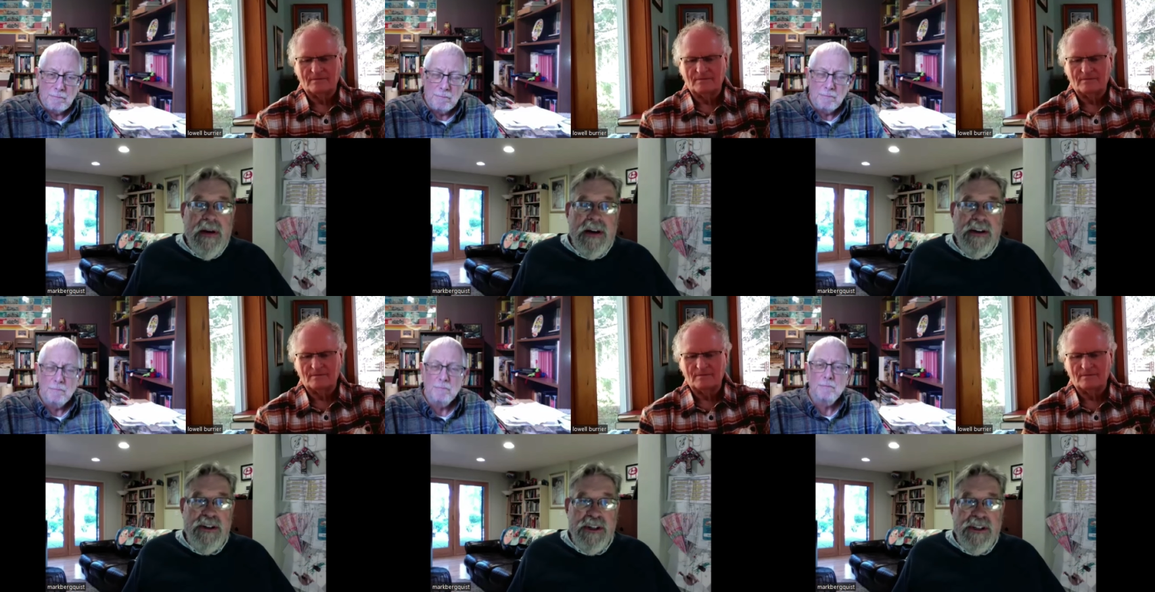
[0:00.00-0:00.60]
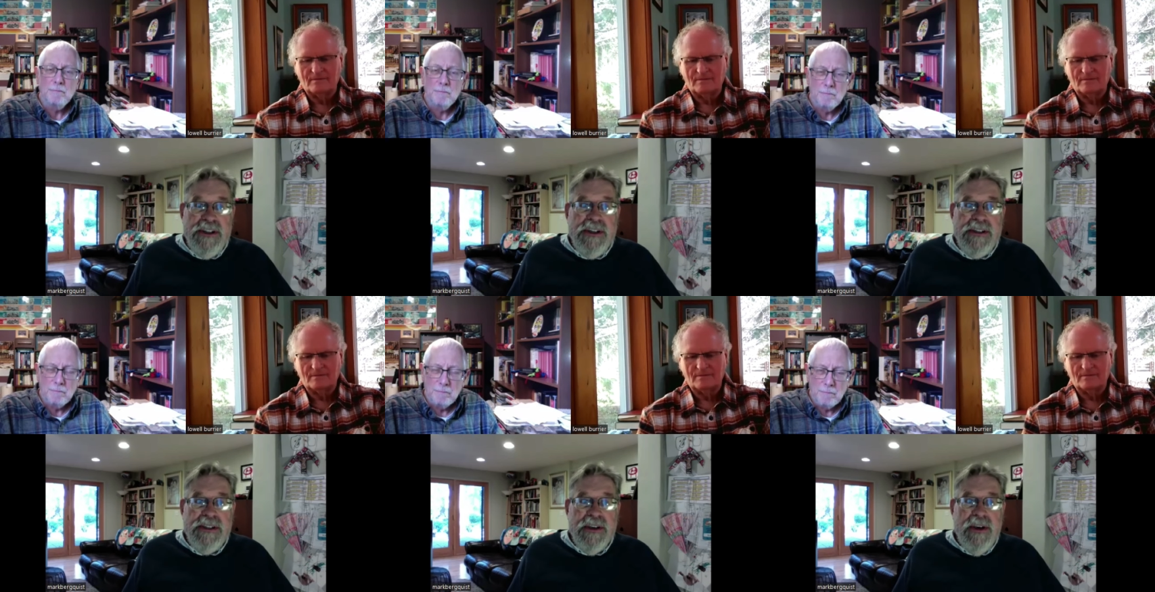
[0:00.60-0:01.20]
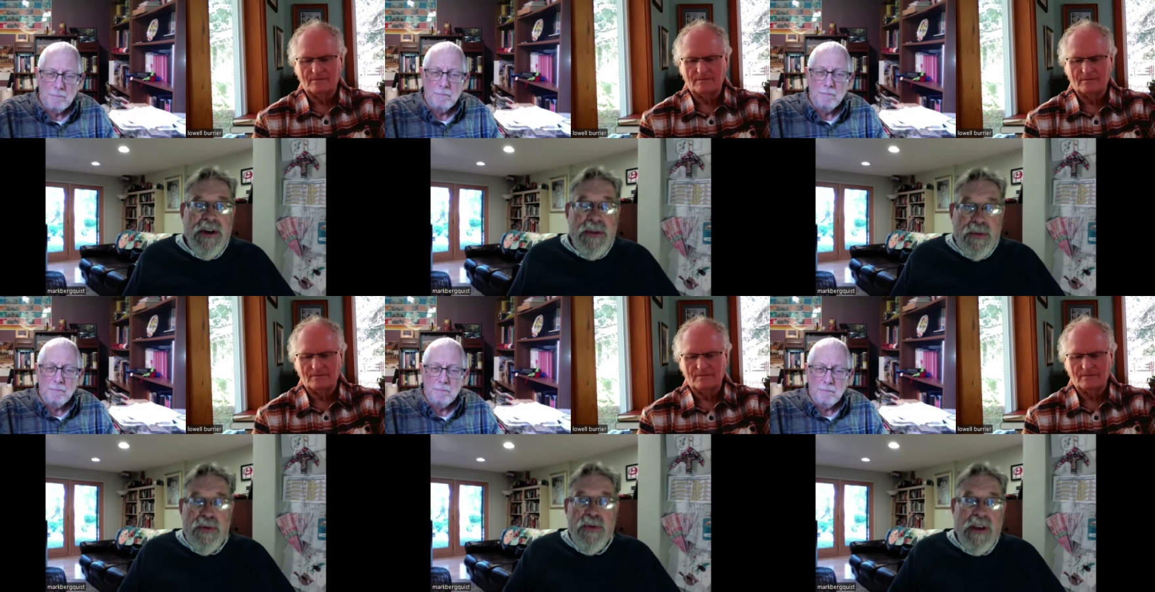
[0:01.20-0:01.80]
Speaker 1: uh, Jesus
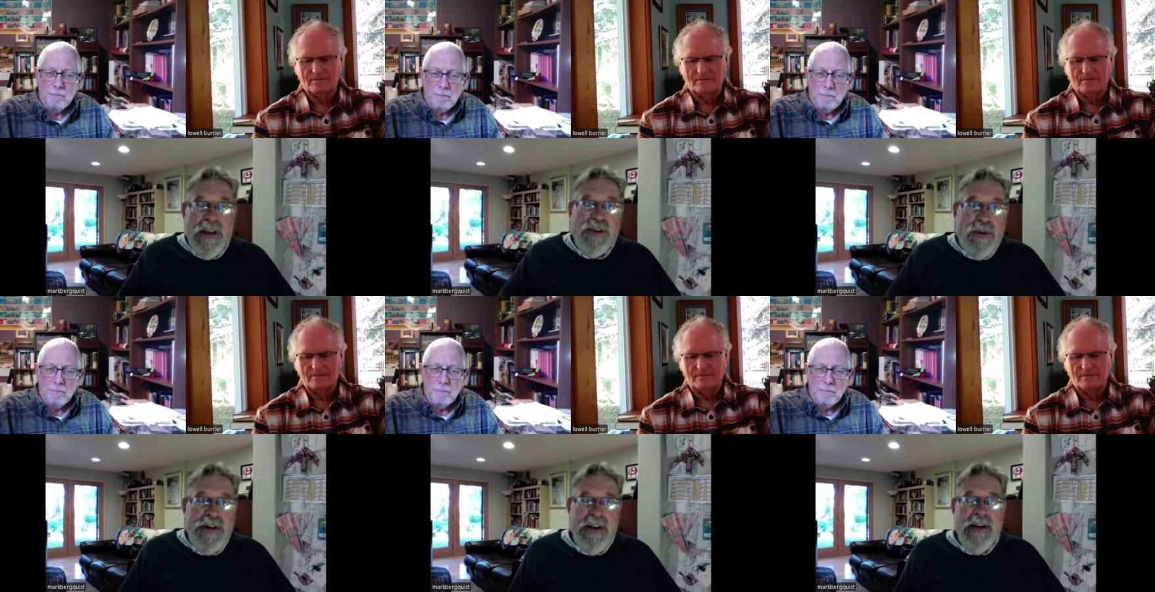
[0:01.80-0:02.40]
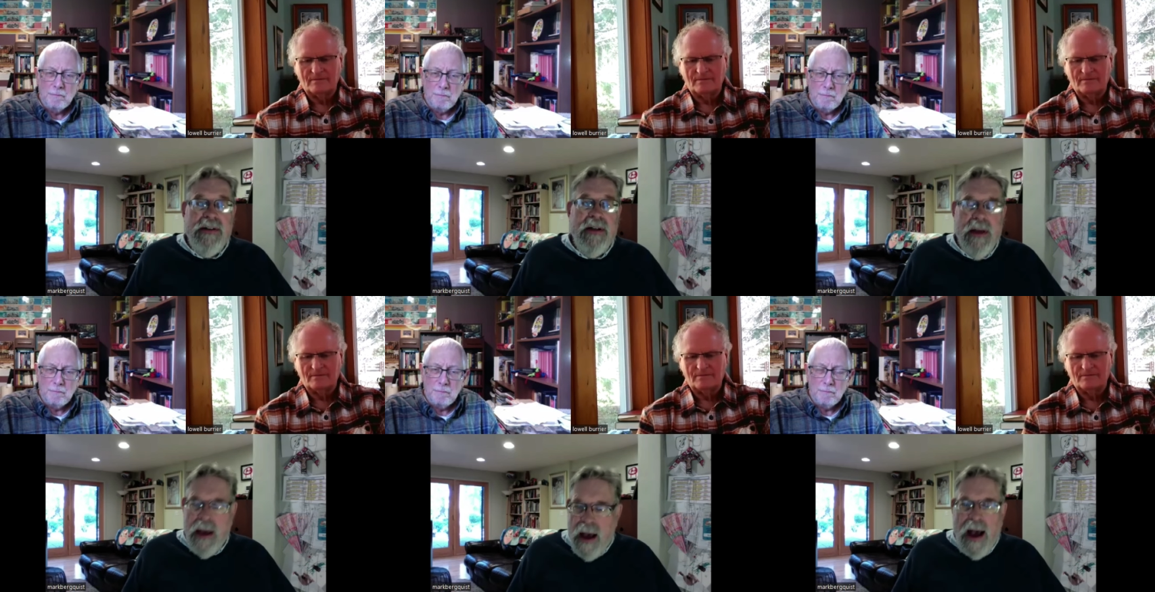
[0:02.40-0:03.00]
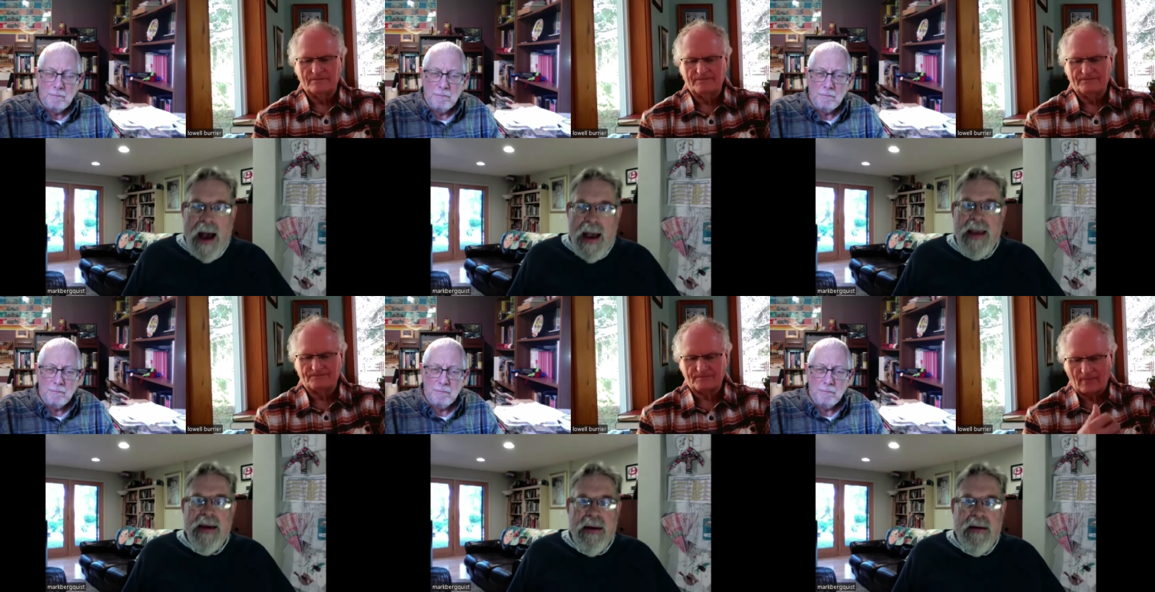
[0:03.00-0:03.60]
through his ordeal,
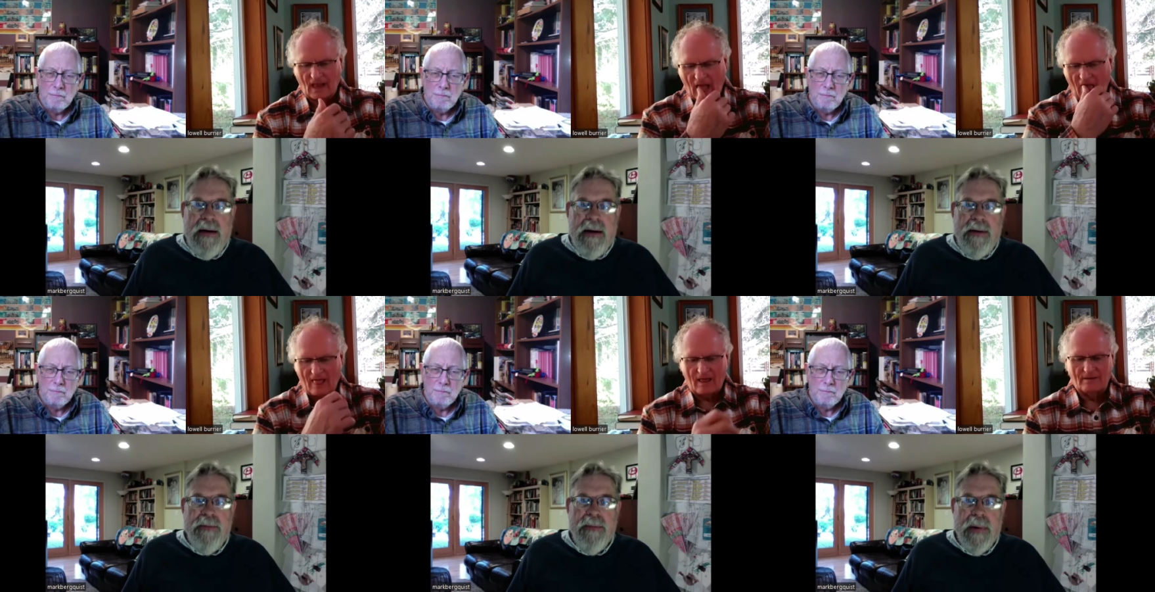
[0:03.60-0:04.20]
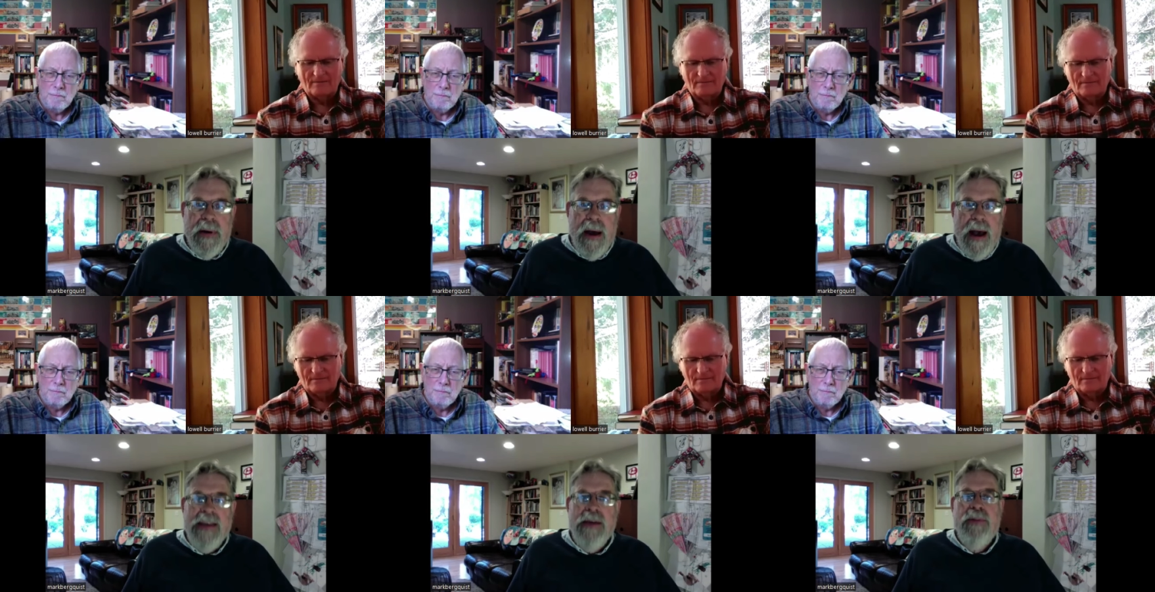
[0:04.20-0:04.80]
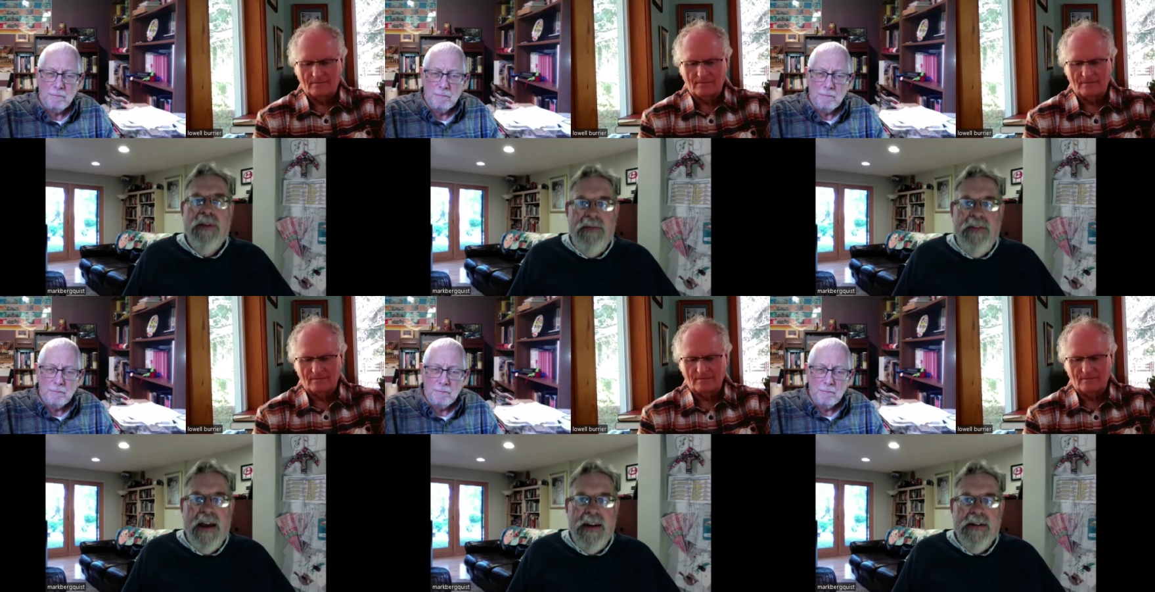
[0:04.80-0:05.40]
I um, I can believe that.